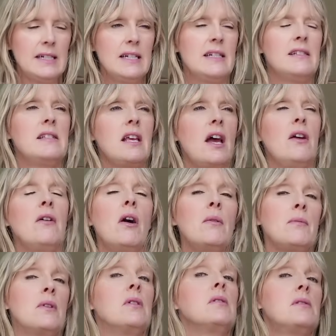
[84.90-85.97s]
So I'm
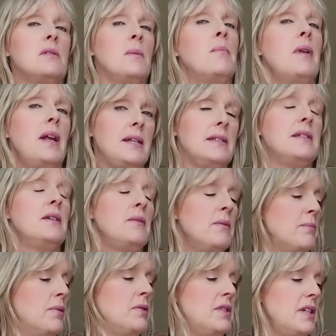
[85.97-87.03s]
contemplating
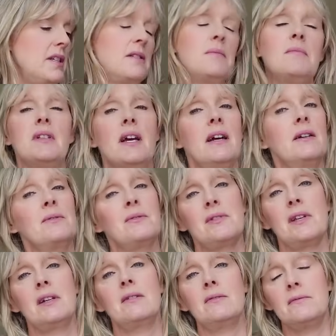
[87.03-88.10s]
putting some towels
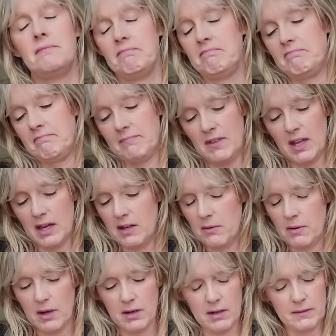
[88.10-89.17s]
out. There you
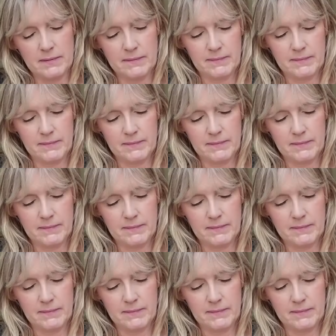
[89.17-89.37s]
are.